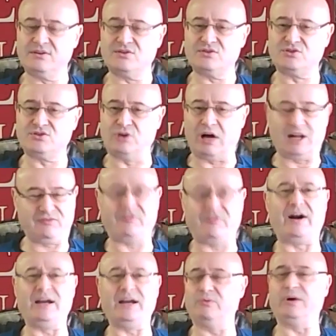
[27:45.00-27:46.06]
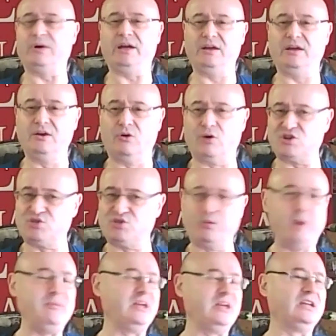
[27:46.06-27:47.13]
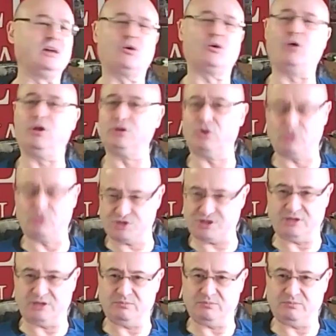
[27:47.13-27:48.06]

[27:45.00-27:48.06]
So I'll find a way. Or swimming in the cold ocean,